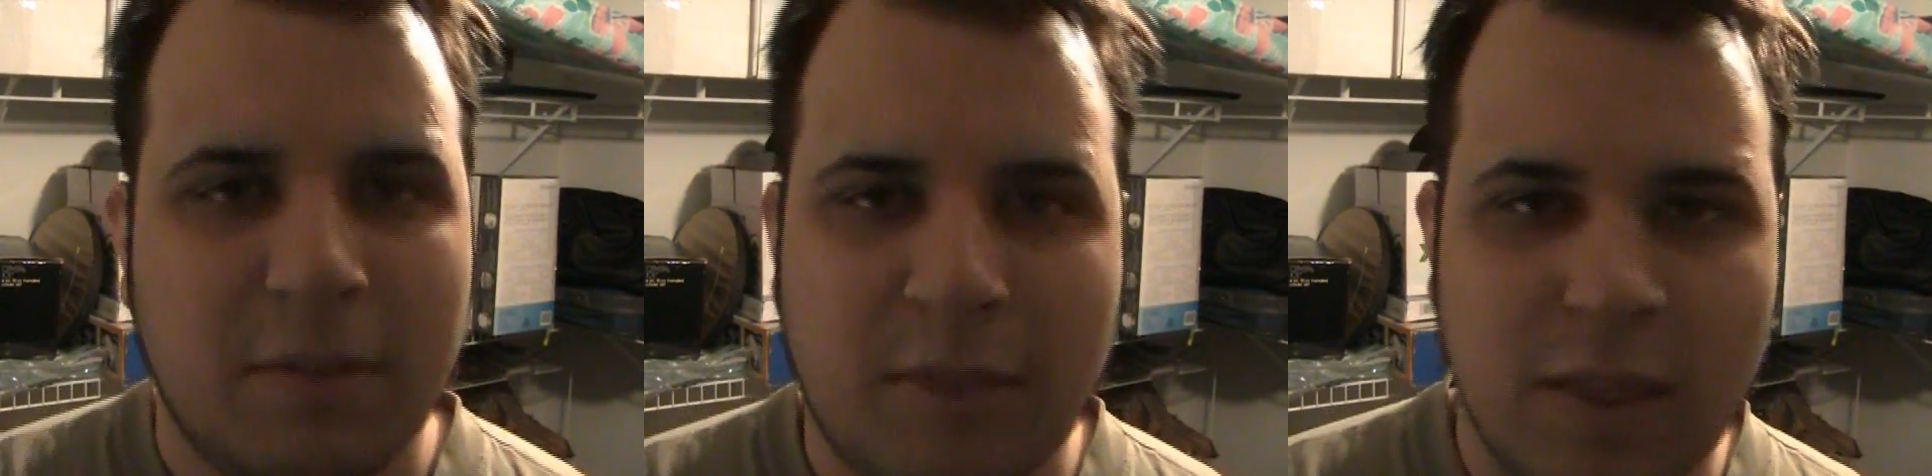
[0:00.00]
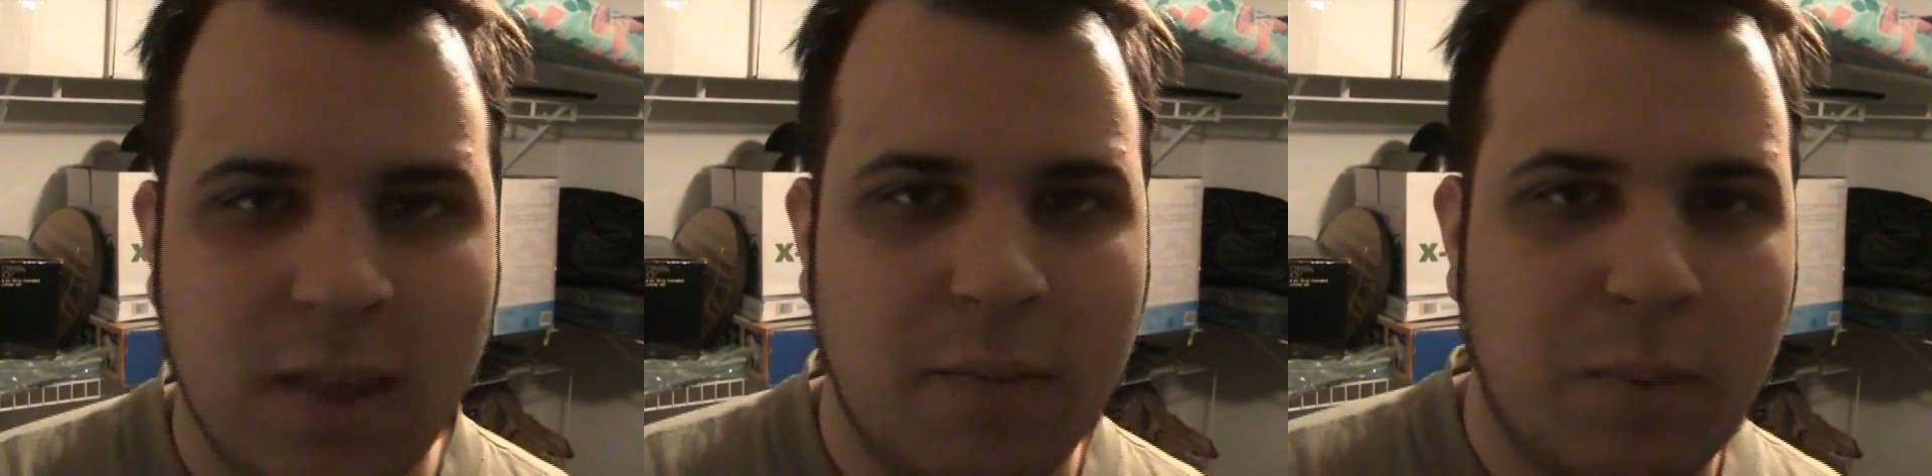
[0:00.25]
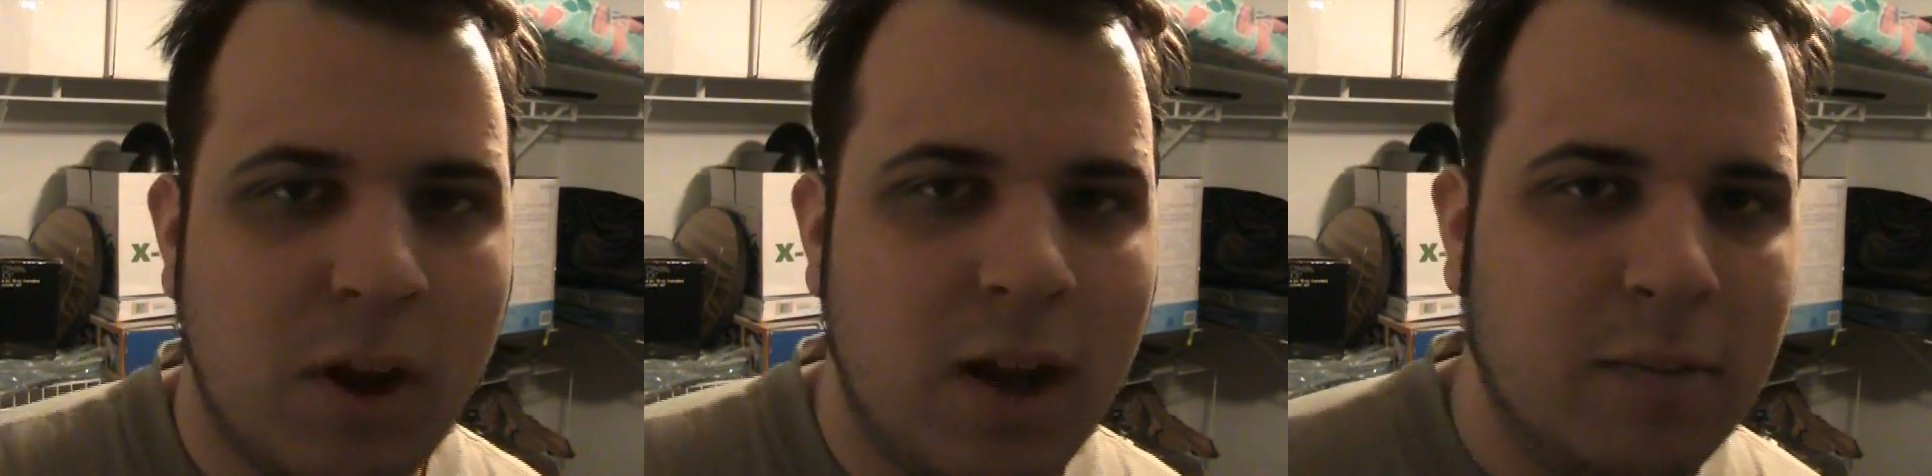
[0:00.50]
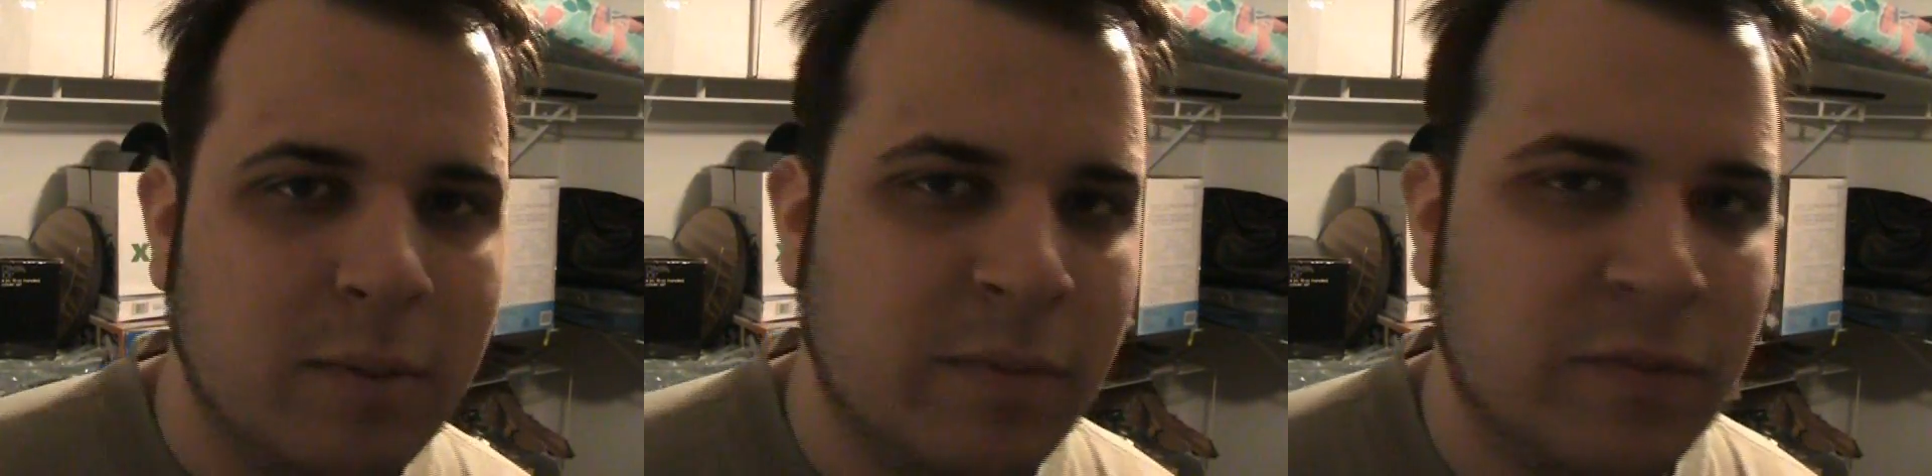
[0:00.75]
The
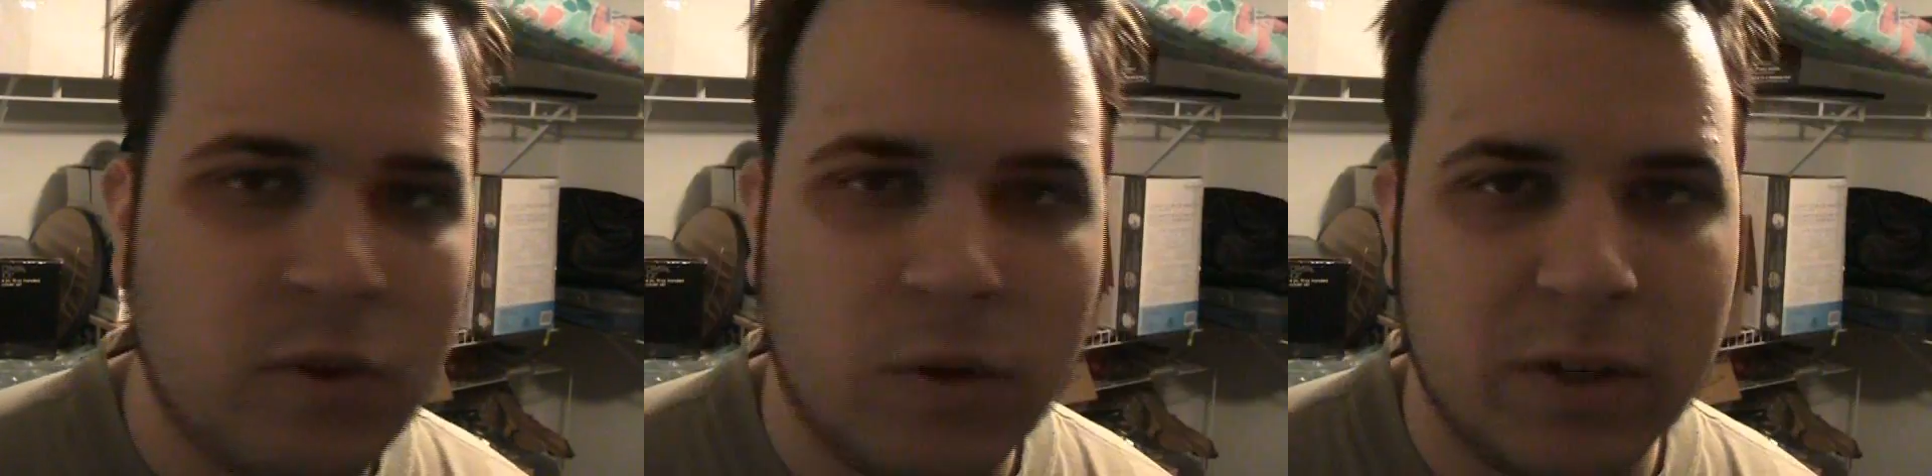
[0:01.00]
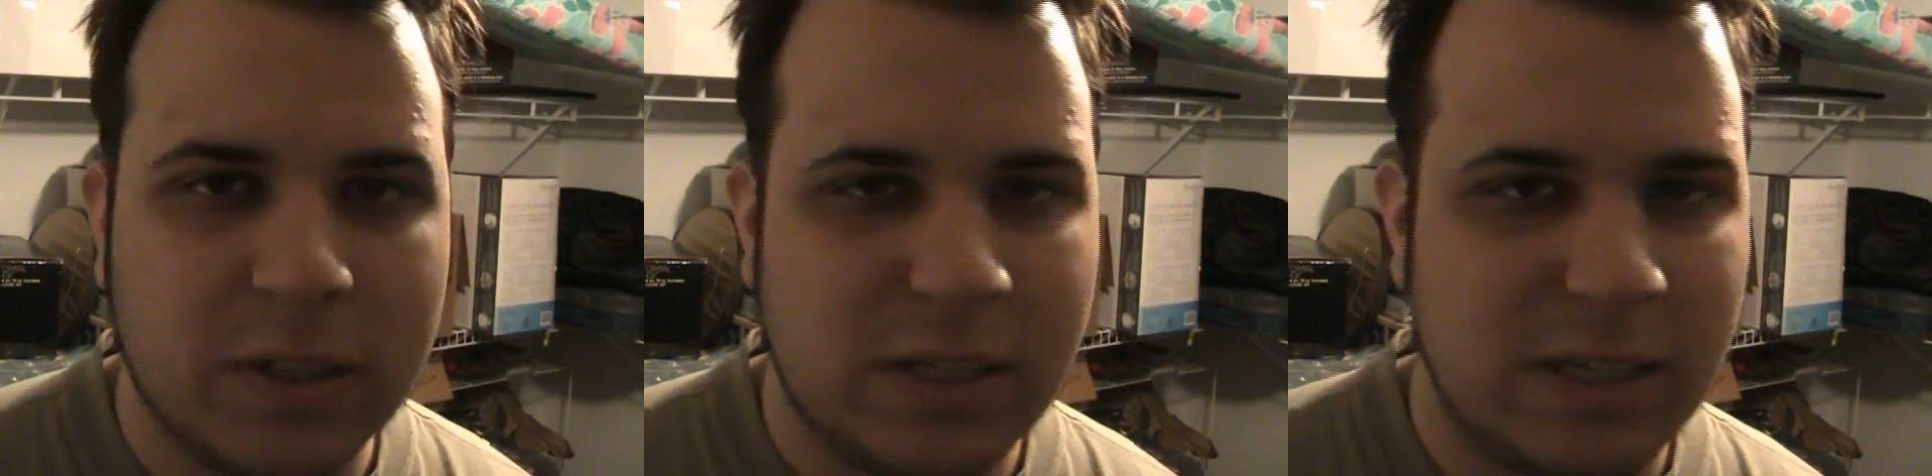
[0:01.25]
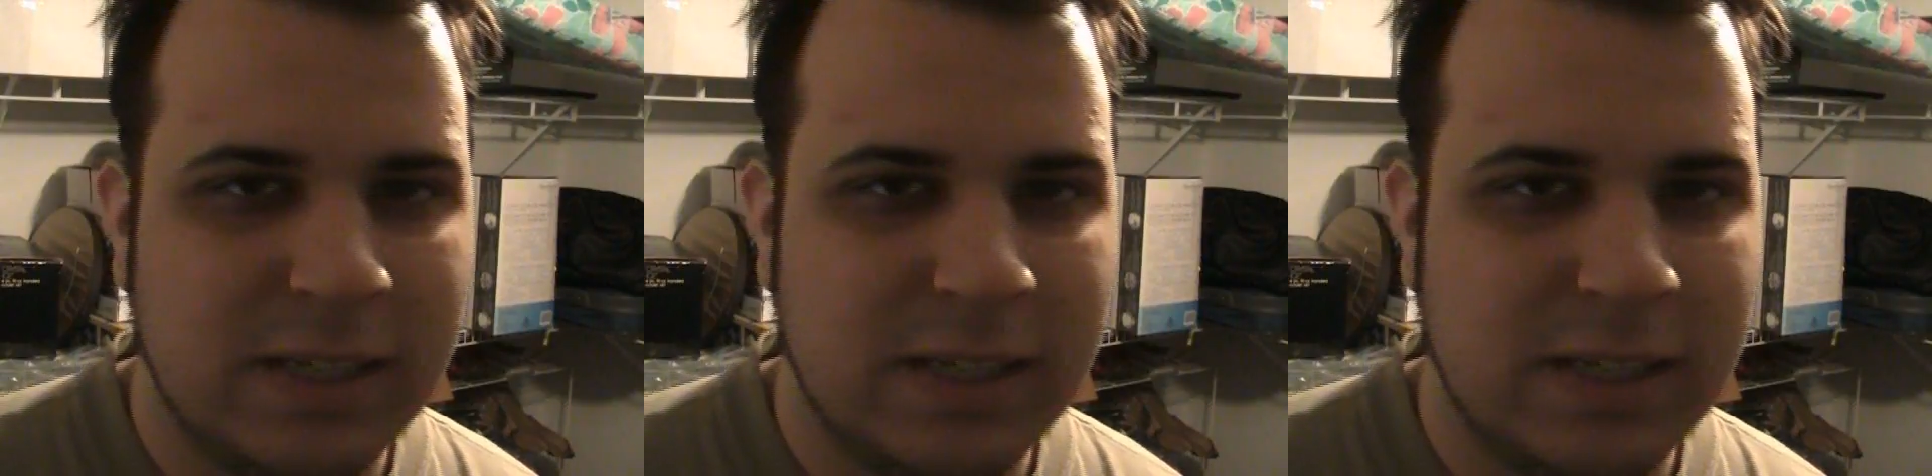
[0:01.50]
problem, of course,